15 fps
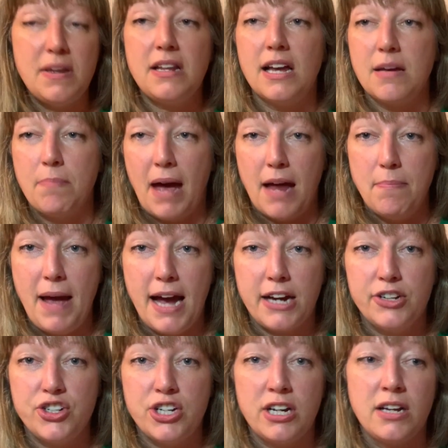like bad
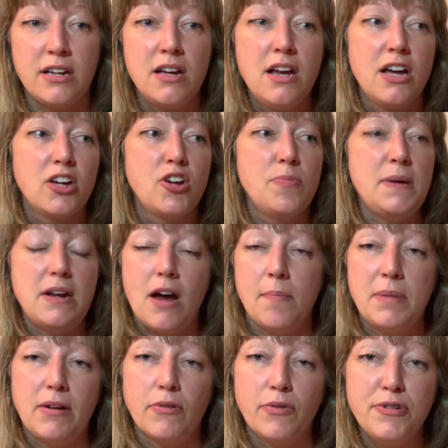packaging, could be not
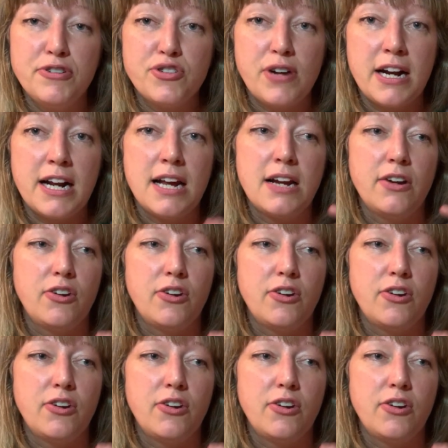being refrigerated,